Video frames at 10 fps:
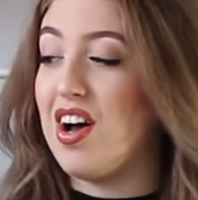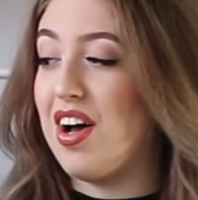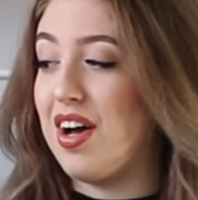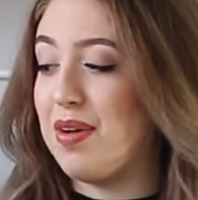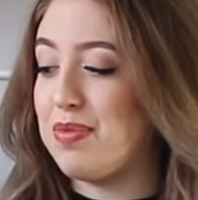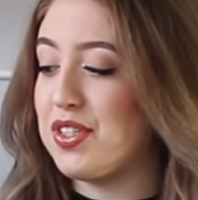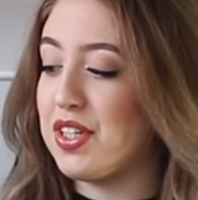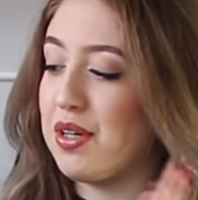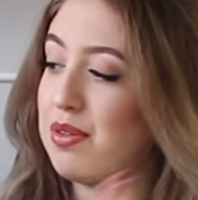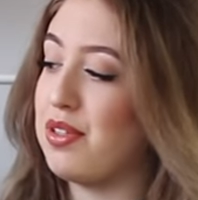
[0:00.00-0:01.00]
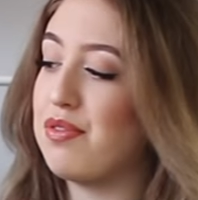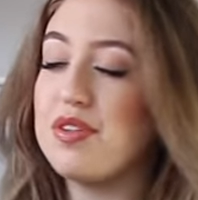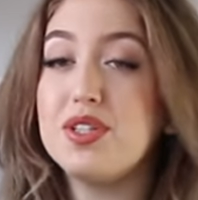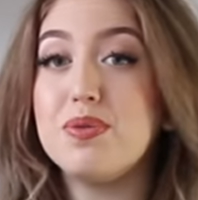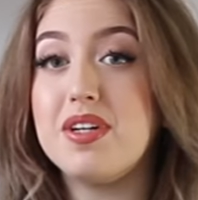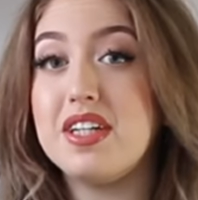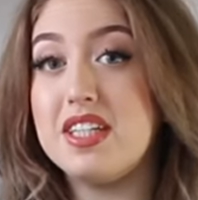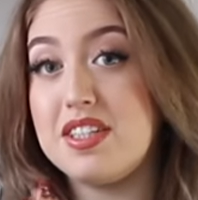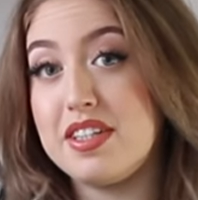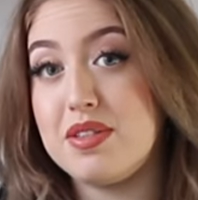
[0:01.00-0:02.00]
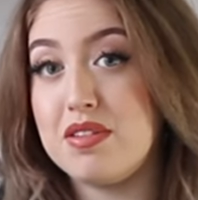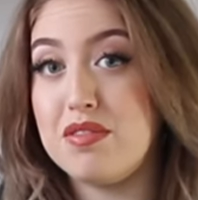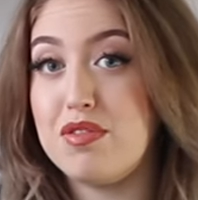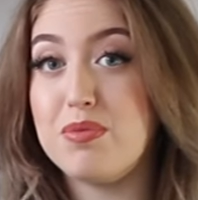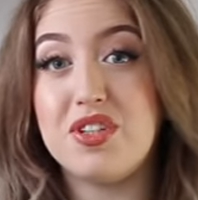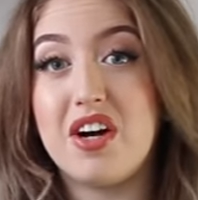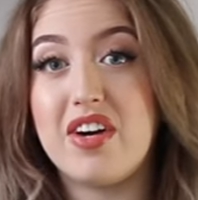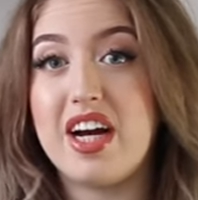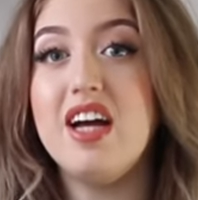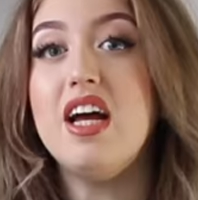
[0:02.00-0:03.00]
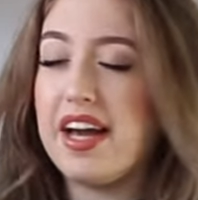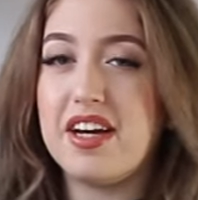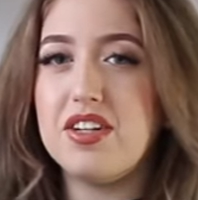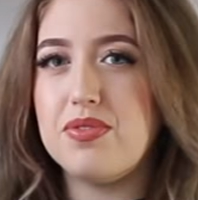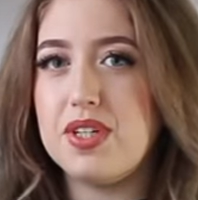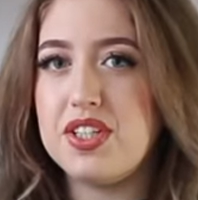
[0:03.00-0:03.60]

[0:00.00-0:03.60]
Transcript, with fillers: Um, so the first one is this one from Zara. I got it